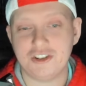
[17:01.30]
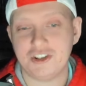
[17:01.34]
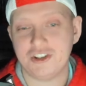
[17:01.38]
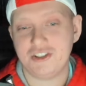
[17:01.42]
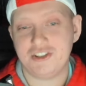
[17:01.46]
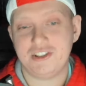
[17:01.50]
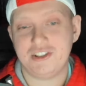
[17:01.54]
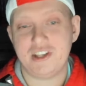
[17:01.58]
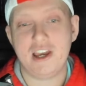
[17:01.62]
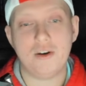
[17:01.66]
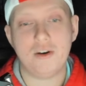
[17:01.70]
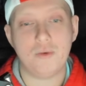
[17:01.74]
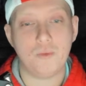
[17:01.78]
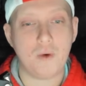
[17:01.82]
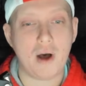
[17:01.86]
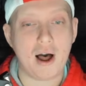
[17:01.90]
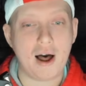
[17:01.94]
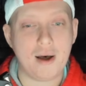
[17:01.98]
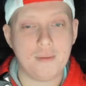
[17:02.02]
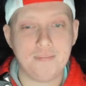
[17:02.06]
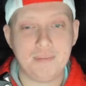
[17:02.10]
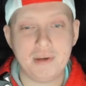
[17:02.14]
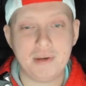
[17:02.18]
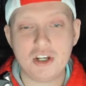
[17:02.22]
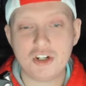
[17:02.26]
a sit
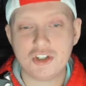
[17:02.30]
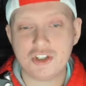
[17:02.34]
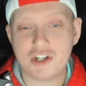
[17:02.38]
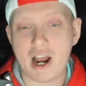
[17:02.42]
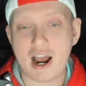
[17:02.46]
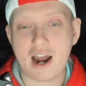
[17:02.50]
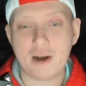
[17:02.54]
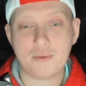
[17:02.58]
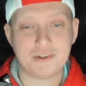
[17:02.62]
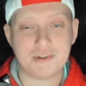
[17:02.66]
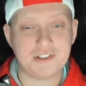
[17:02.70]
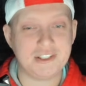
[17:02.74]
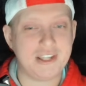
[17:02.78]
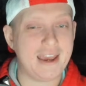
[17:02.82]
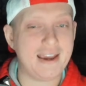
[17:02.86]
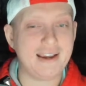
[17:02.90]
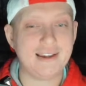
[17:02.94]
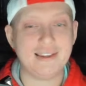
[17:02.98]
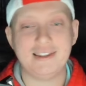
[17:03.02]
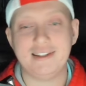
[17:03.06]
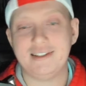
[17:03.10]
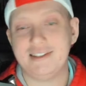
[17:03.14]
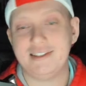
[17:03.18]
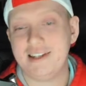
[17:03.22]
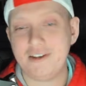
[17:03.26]
while Bijan was
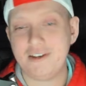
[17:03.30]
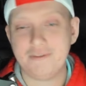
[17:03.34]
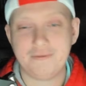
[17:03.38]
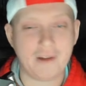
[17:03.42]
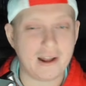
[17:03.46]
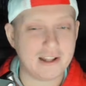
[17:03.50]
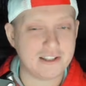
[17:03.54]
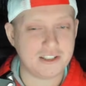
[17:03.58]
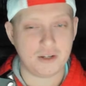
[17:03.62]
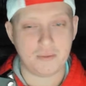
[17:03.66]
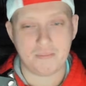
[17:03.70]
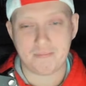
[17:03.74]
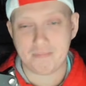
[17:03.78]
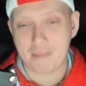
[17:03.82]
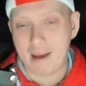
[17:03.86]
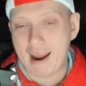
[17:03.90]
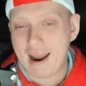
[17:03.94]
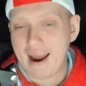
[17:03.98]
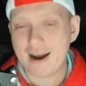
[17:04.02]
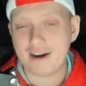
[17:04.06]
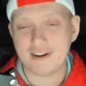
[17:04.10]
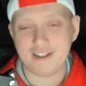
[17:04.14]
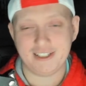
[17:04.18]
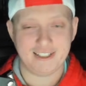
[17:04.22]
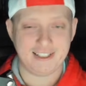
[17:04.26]
taking the defense to
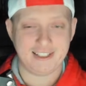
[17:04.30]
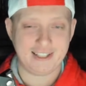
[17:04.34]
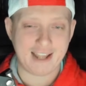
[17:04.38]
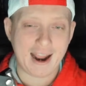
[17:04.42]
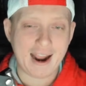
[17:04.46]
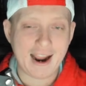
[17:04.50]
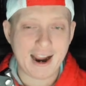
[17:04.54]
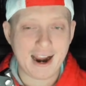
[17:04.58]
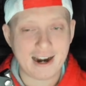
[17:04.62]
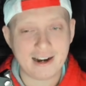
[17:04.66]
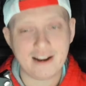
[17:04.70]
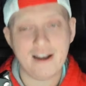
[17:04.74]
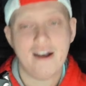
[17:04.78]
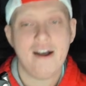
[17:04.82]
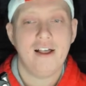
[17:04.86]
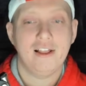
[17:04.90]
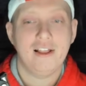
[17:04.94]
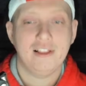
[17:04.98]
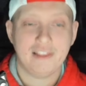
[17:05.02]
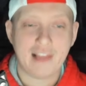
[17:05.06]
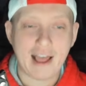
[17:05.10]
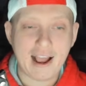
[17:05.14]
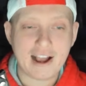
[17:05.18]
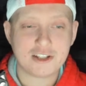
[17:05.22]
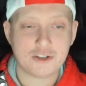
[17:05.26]
pound town
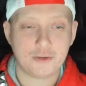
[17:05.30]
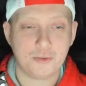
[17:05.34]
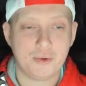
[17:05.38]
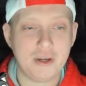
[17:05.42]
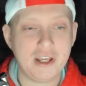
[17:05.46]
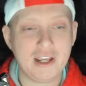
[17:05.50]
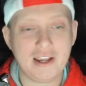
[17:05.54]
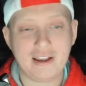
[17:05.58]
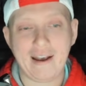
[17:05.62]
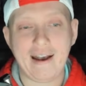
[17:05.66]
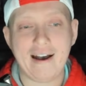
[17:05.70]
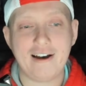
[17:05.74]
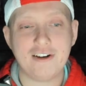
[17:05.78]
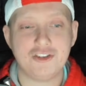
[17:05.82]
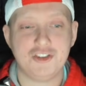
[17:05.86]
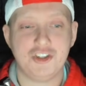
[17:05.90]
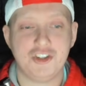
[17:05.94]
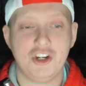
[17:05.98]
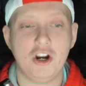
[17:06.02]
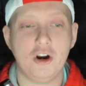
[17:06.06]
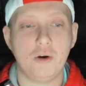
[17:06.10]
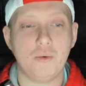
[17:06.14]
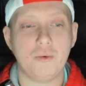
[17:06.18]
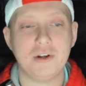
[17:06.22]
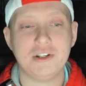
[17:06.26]
last week.
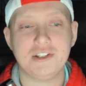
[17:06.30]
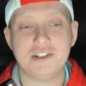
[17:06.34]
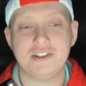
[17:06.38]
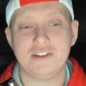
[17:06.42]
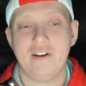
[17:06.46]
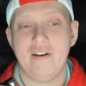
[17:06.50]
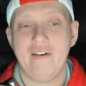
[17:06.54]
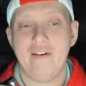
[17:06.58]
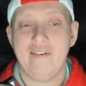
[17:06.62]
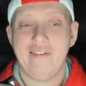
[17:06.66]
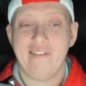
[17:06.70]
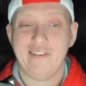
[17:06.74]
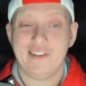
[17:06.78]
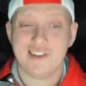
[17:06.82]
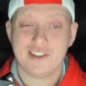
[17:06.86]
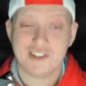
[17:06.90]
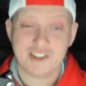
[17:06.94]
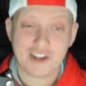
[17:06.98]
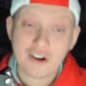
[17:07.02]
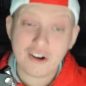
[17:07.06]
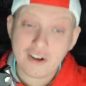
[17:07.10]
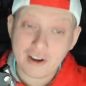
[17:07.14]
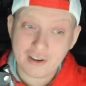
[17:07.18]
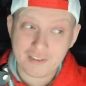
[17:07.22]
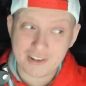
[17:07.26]
Algier was
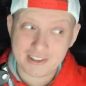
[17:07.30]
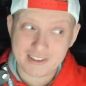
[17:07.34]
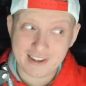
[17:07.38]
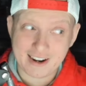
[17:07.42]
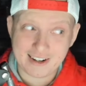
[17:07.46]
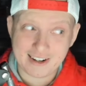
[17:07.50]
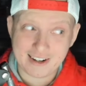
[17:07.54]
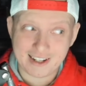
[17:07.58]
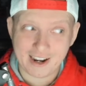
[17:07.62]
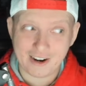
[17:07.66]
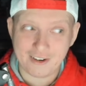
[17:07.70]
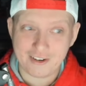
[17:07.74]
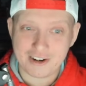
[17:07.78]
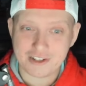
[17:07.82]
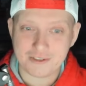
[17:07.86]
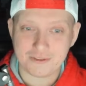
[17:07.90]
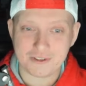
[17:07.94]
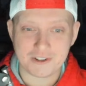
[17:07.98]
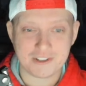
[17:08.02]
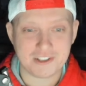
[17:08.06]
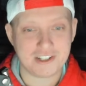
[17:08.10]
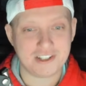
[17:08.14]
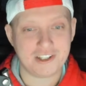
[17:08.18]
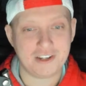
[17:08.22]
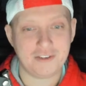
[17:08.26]
still given 10 carries for
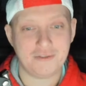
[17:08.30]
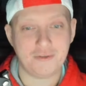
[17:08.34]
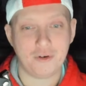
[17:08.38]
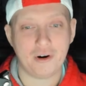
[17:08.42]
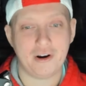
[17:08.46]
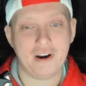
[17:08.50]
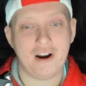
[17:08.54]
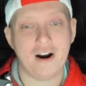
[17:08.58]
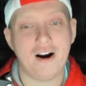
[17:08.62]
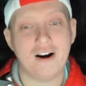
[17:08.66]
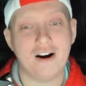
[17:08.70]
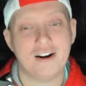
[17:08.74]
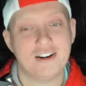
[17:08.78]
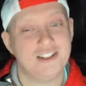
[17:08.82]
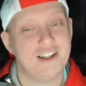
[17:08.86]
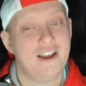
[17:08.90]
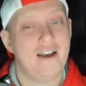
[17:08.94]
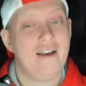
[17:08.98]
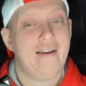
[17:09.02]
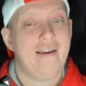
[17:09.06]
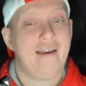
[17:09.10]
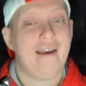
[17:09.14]
64 yards.